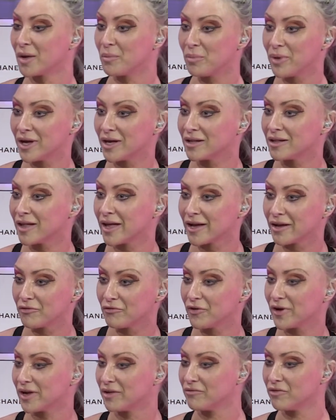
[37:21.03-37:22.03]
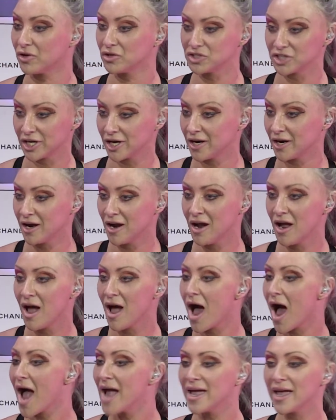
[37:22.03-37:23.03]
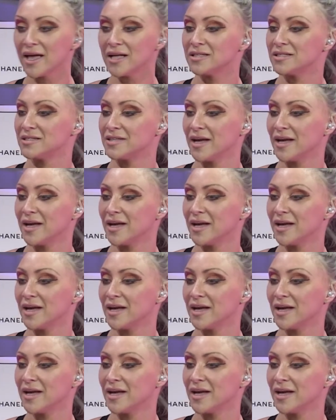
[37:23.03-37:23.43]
being like a freaking vulture, I can't stand